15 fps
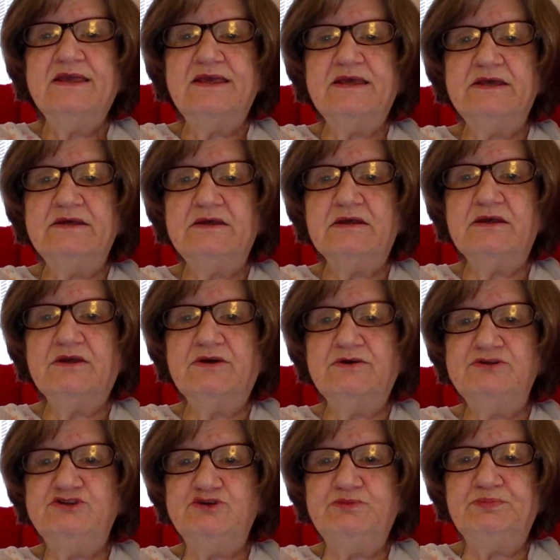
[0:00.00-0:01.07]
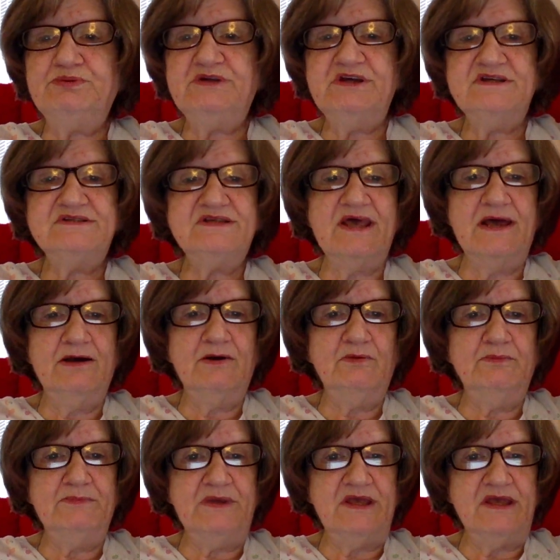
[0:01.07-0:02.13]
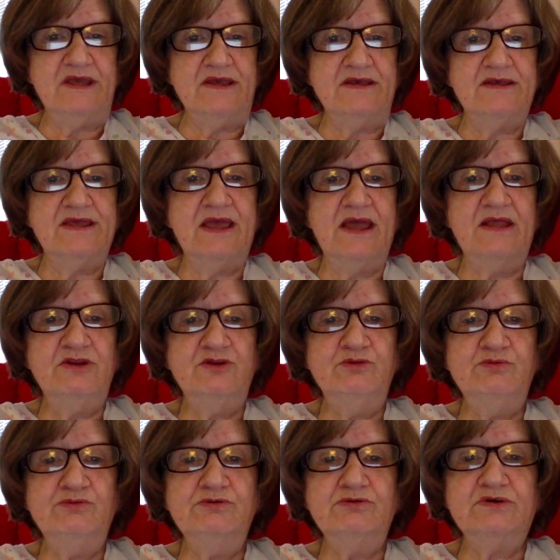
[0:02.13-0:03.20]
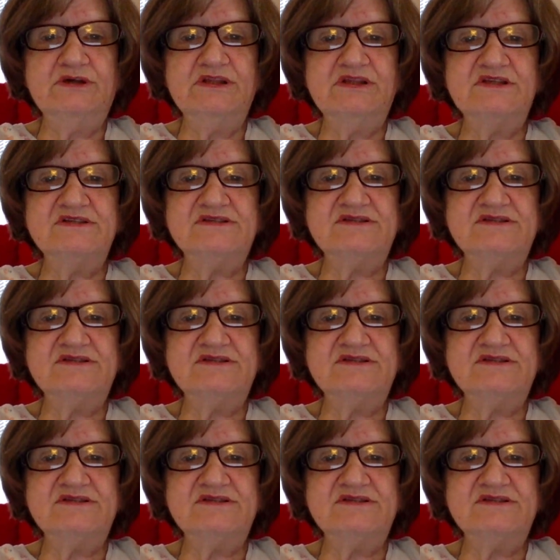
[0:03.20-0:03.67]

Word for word: Could you please help me? Can you look at the